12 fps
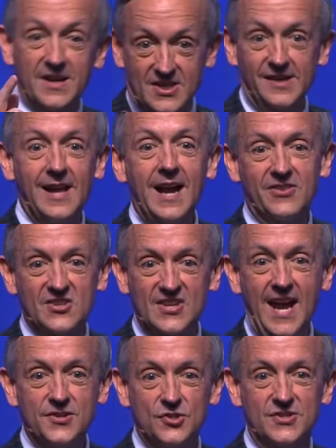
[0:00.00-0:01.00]
Because unlike the
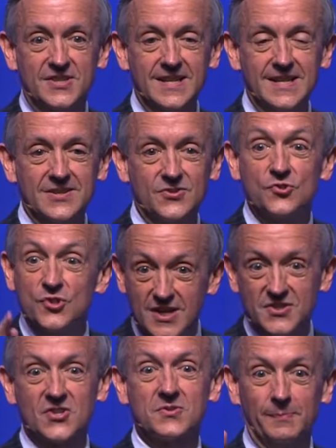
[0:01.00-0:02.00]
Sadducees,
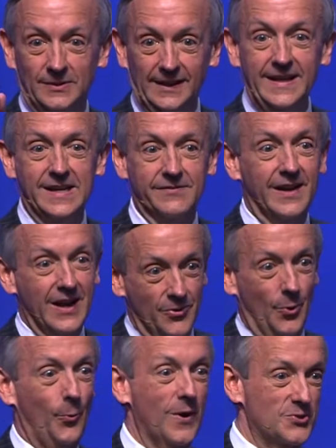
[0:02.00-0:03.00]
Jesus believed
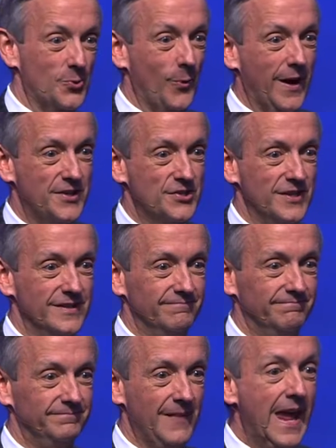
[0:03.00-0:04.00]
in the resurrection.
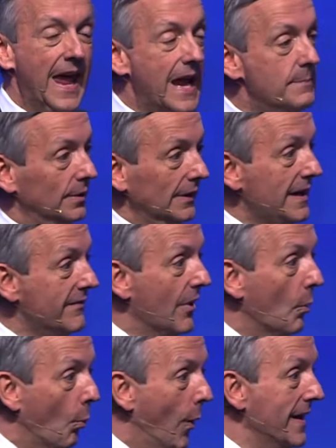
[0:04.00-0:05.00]
He believed
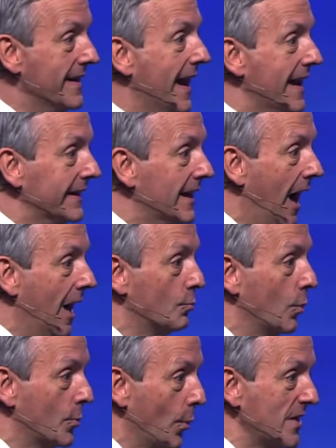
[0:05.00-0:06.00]
that one day
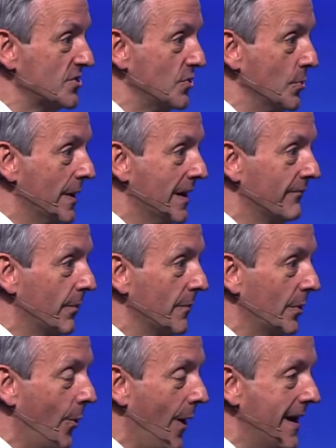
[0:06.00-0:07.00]
God would rescue him
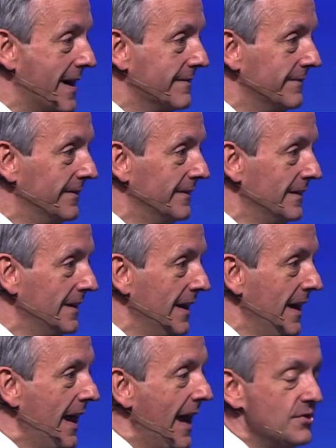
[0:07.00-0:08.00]
from the grave.
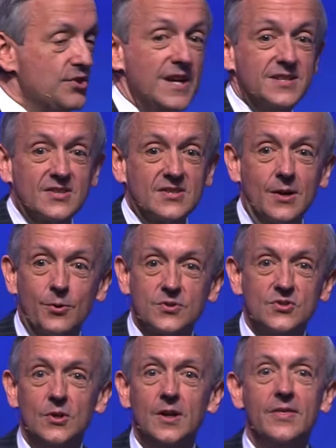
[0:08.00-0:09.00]
And Jesus
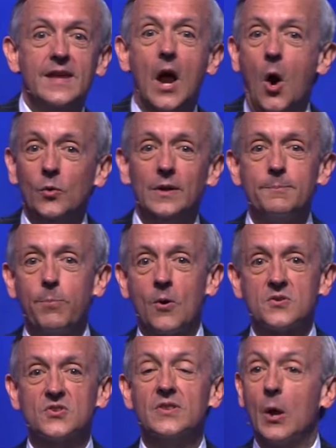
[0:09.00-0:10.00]
understood the only
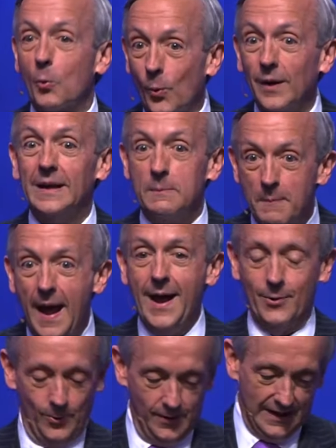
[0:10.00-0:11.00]
person that really
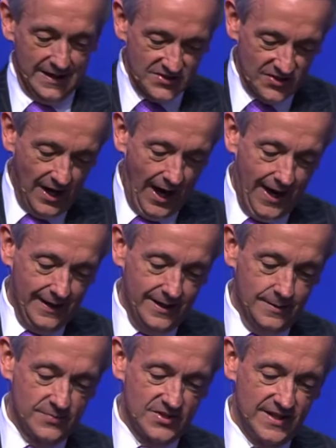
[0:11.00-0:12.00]
mattered is
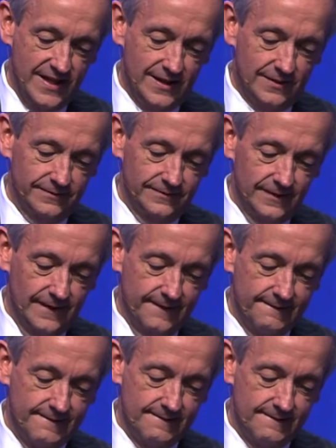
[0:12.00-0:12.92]
God himself.